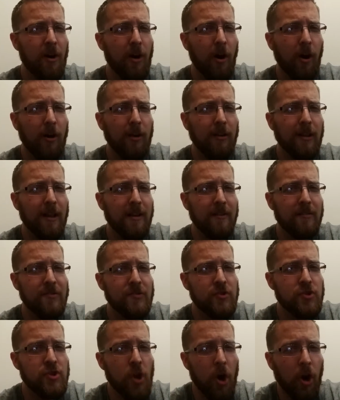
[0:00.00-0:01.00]
are a lot
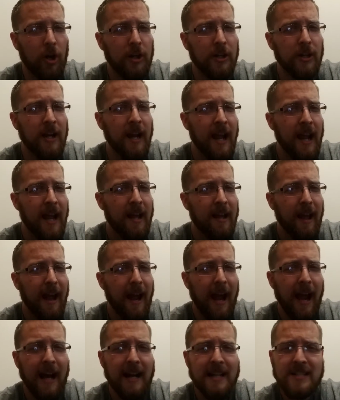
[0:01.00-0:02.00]
of dark
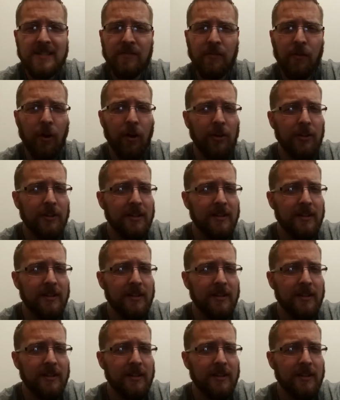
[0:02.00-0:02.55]
asphalt,